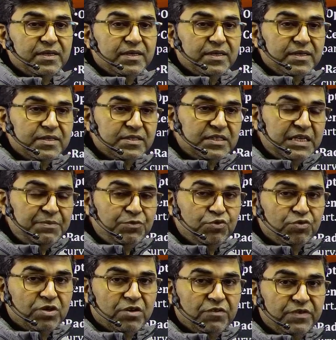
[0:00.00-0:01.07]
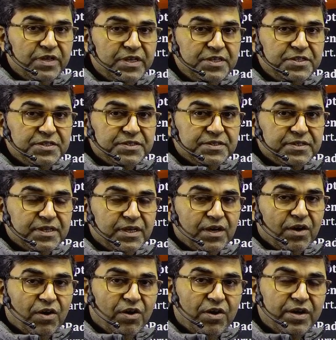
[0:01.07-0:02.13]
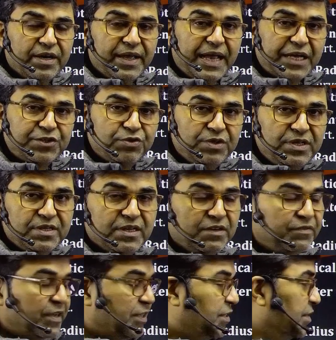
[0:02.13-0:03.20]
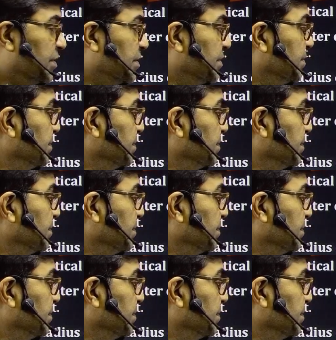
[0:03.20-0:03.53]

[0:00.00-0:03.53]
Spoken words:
seem to converge or actually converges.